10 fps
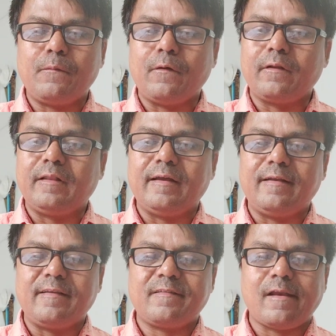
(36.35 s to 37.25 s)
for the
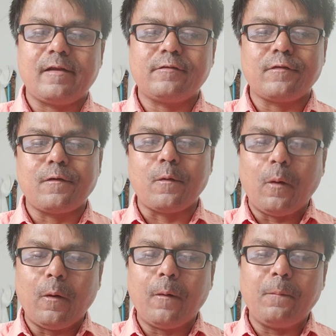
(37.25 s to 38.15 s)
destruction
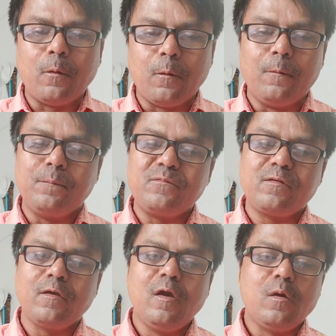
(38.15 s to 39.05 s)
of homes,